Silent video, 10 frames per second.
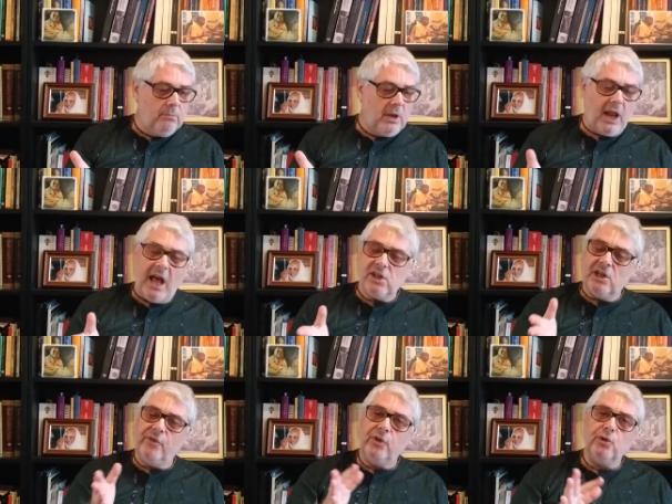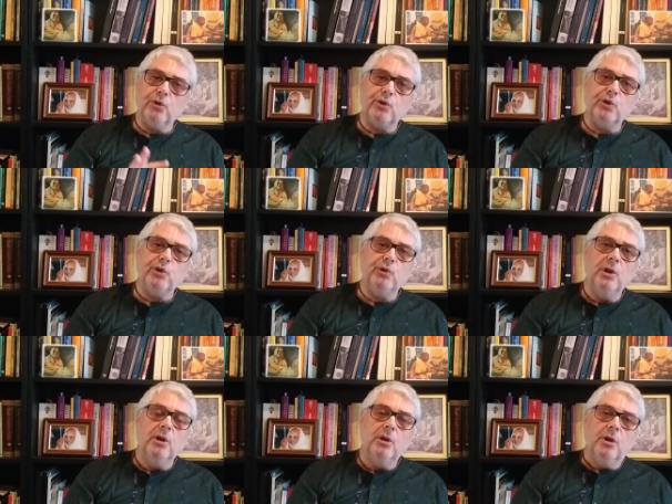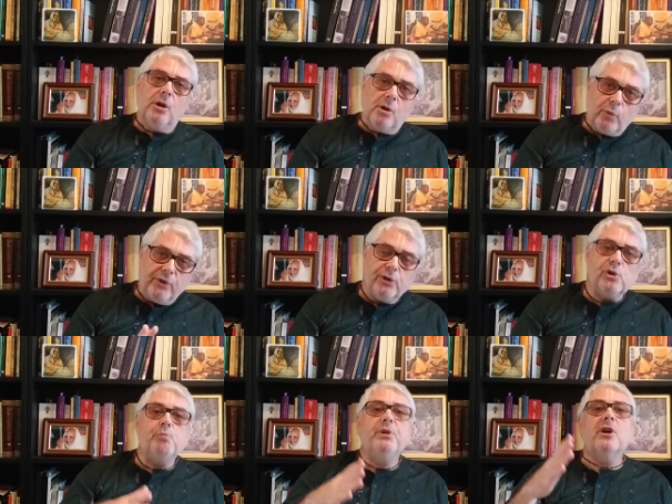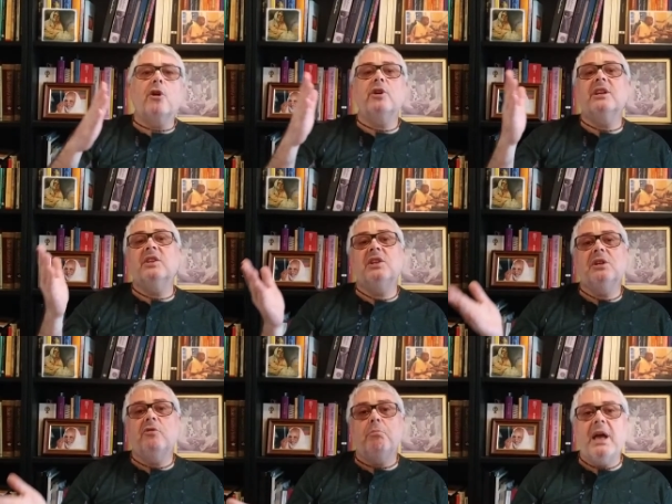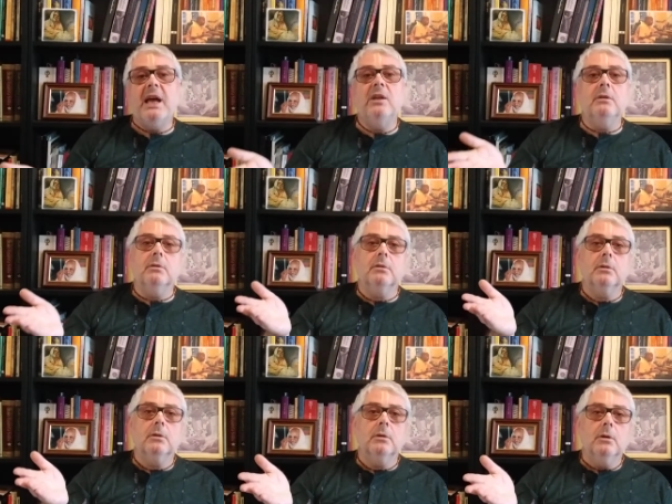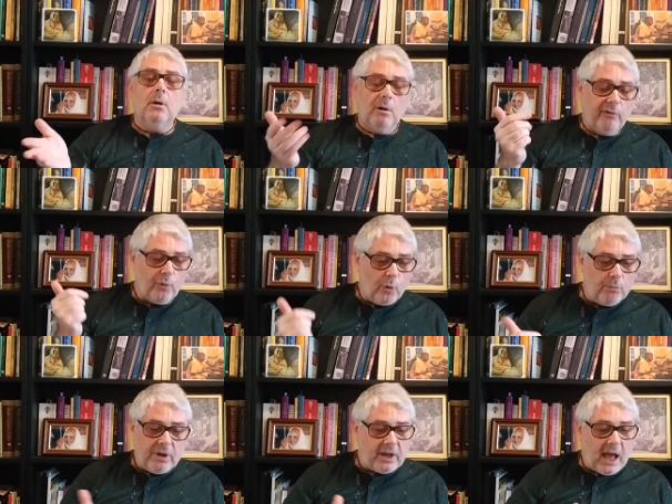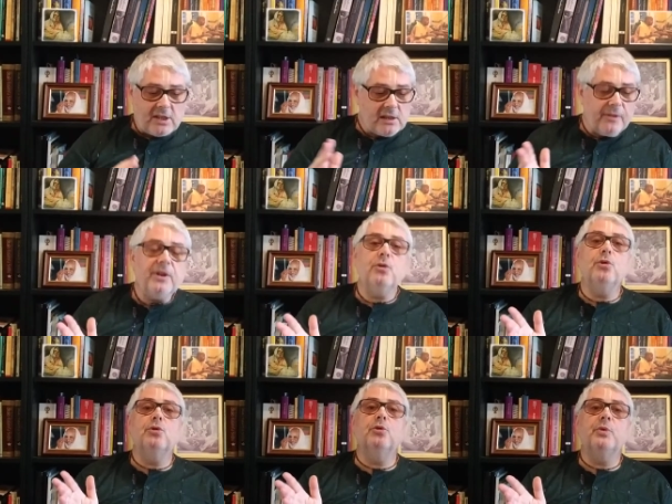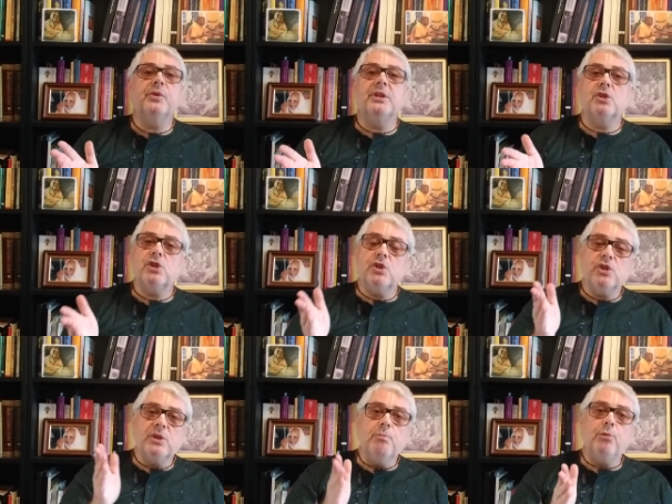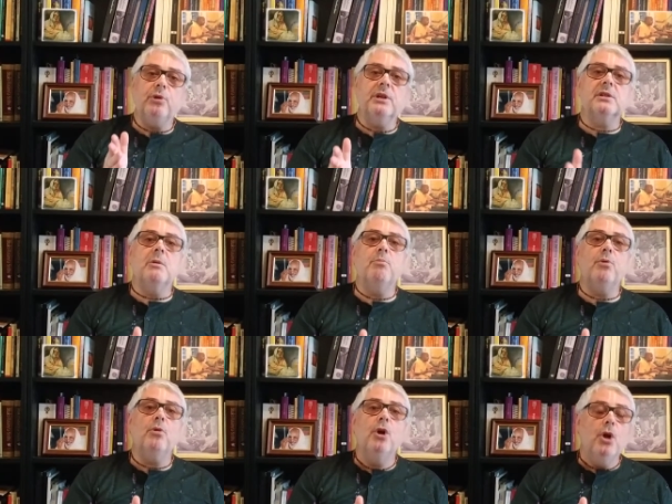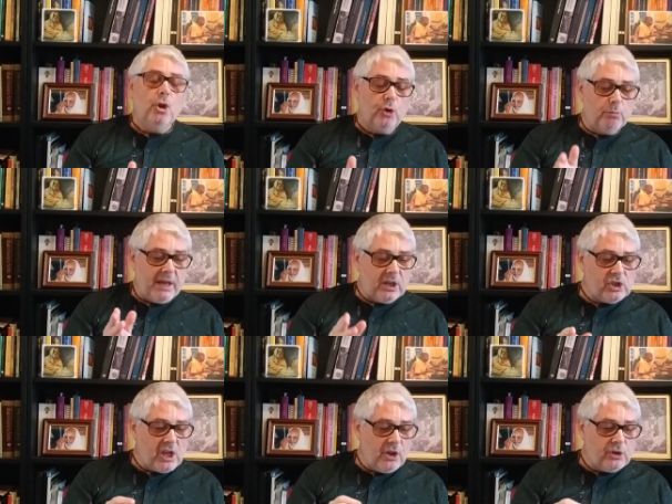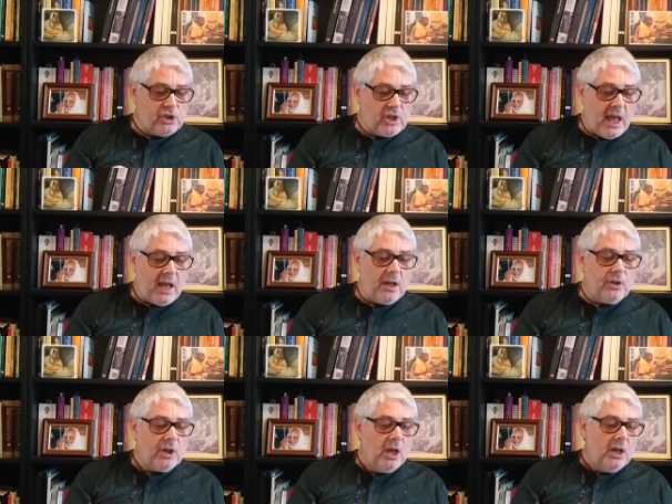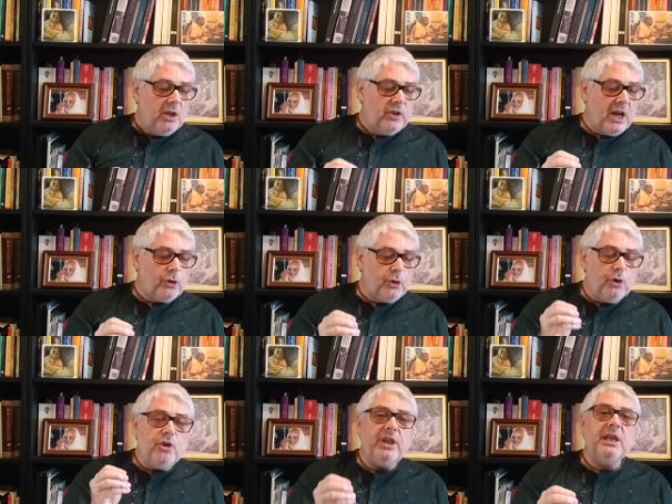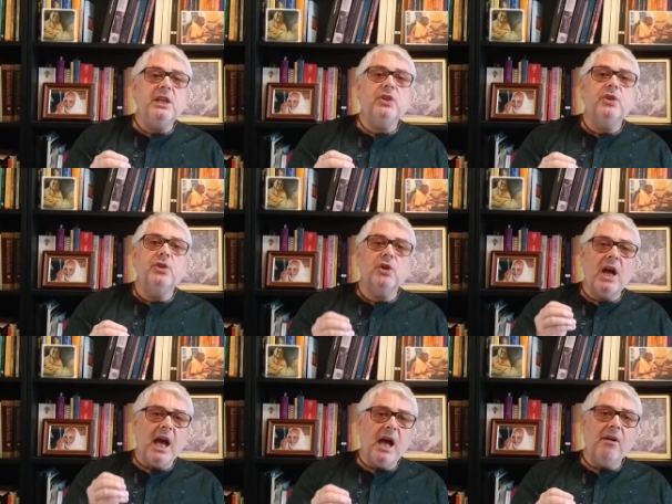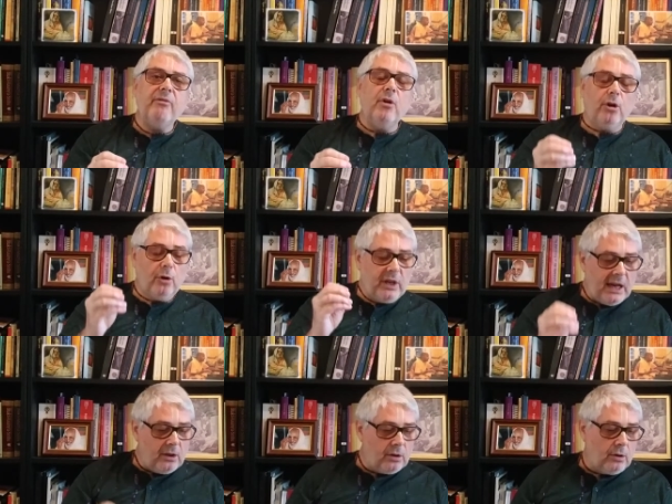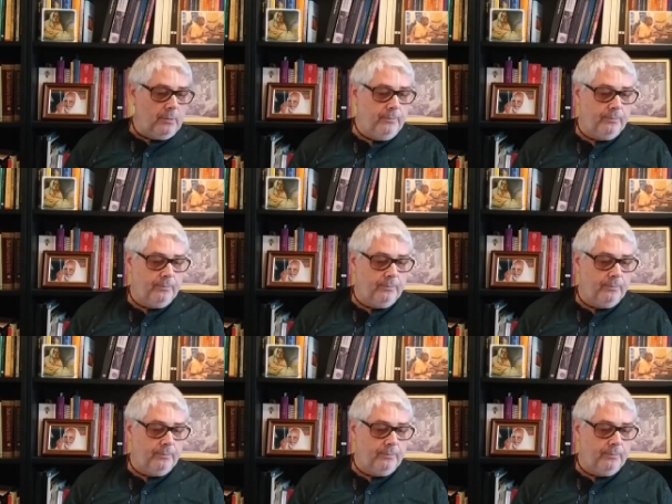It has nothing to do with the superiority of man over woman. It has nothing to do with this. Just a simple example to make us understand that you need to have a creator.